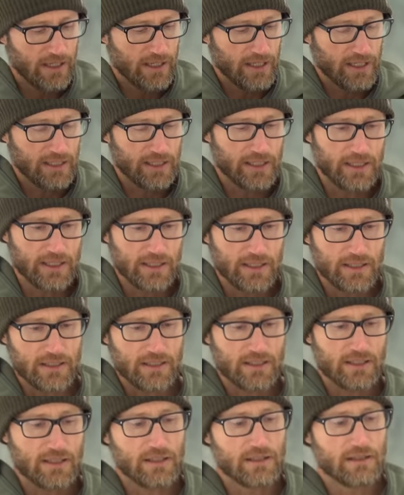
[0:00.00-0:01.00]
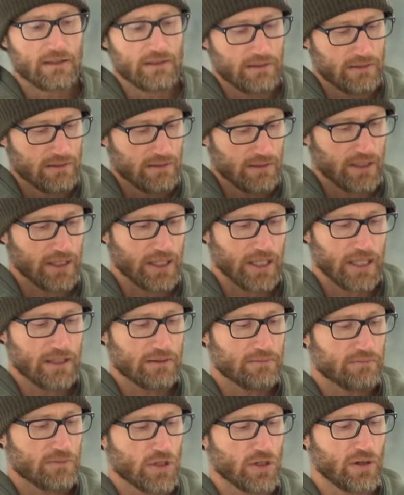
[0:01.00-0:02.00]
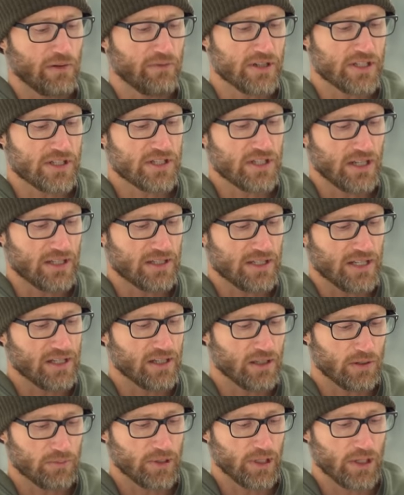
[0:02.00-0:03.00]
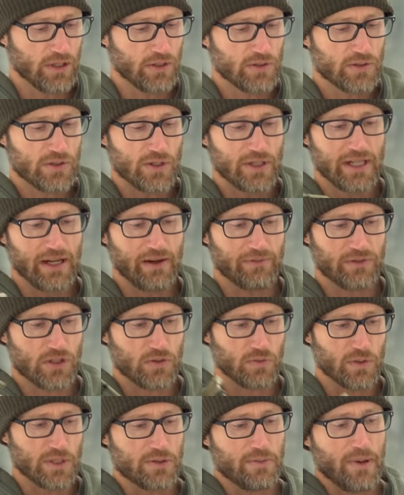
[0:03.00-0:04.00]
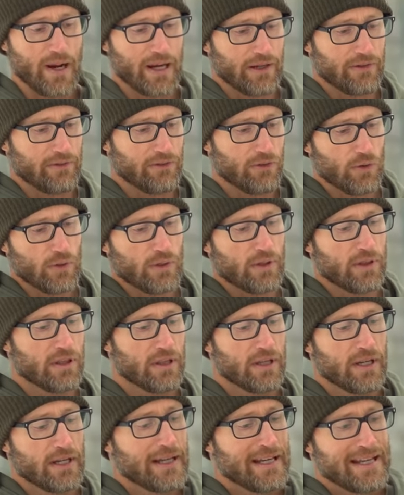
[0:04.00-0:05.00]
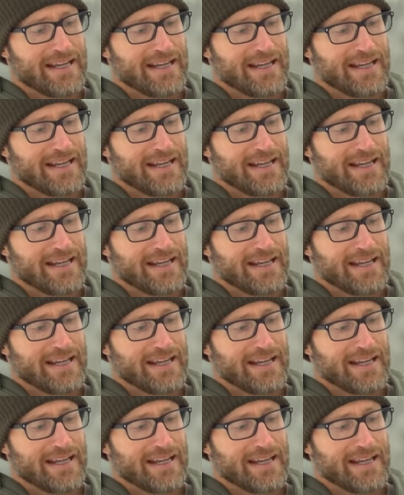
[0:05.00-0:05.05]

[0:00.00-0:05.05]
And again, two different sets of EarPro, so I didn't have to switch back and forth.